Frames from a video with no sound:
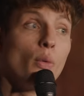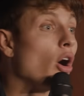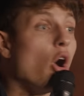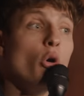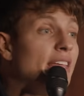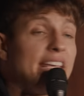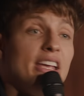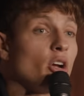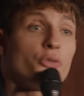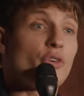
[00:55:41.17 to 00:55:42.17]
We're only
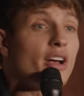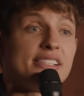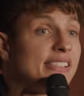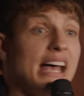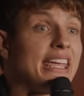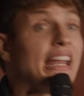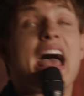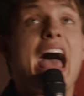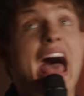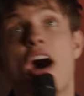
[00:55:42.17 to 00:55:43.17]
here for a second.
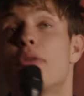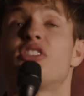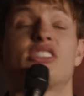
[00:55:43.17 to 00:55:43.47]
Have